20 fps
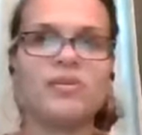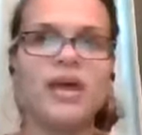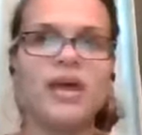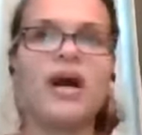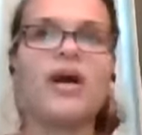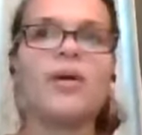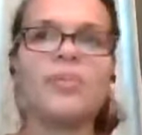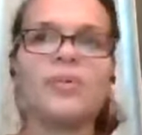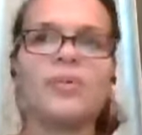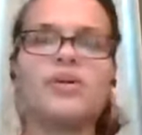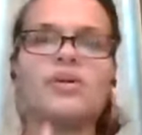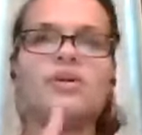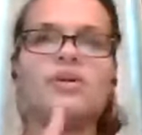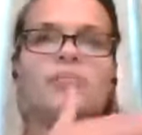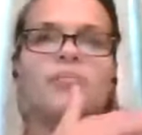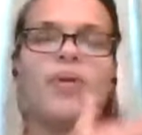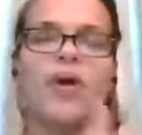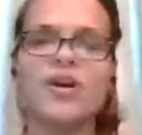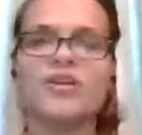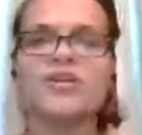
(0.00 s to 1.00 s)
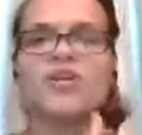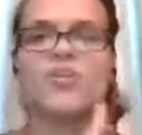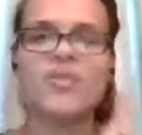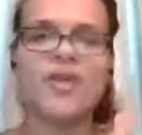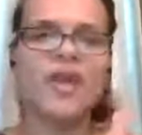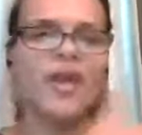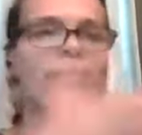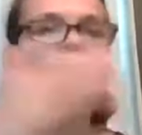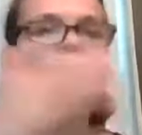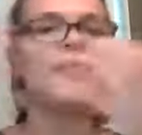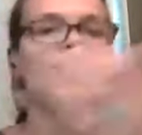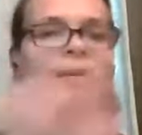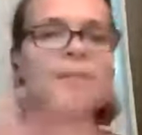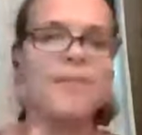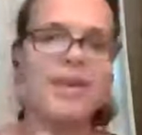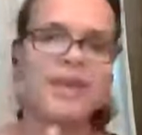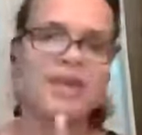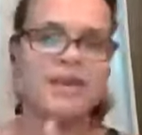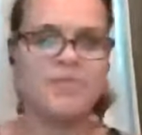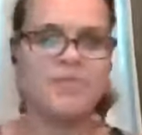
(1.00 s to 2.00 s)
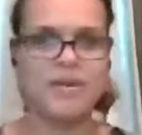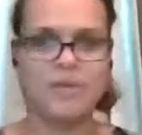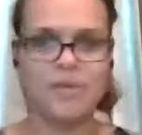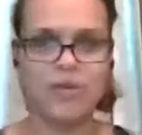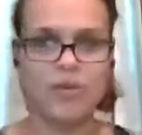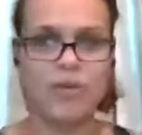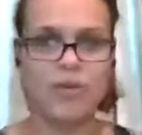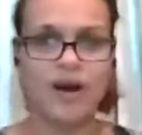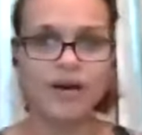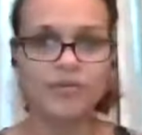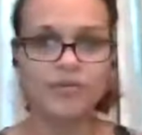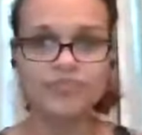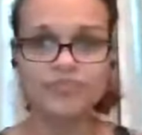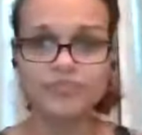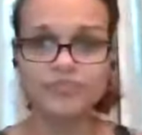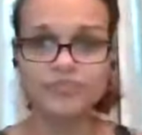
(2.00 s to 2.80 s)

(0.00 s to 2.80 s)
help partner with Him in making people well.